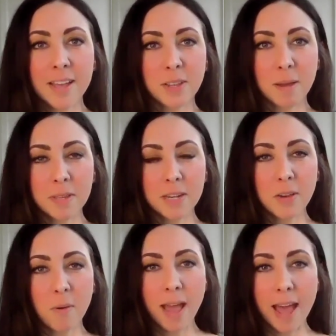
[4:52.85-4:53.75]
So I'm going to
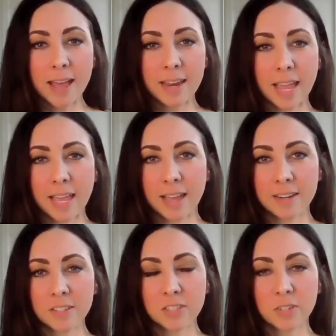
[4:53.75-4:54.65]
go ahead
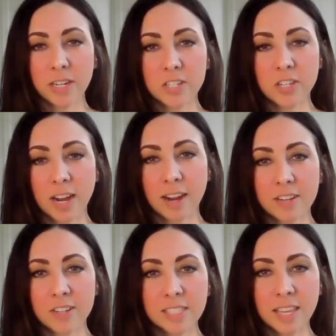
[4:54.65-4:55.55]
and screen share
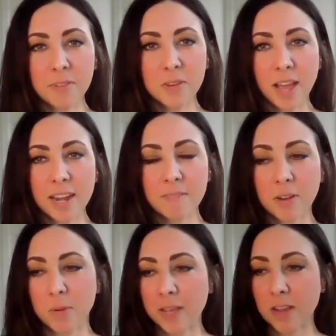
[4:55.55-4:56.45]
and just give you kind of
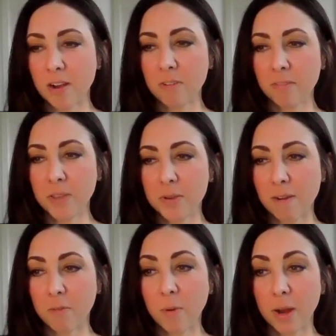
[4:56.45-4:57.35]
a quick overview
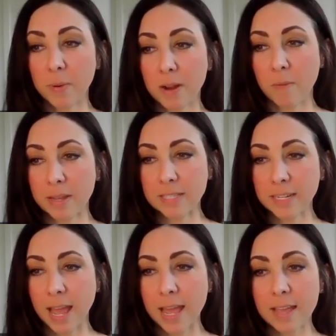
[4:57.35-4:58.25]
of where we're going
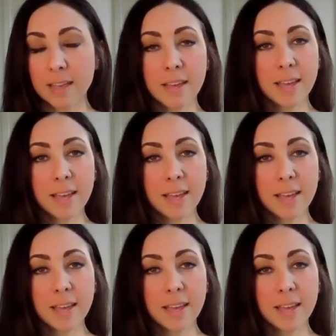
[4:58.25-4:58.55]
today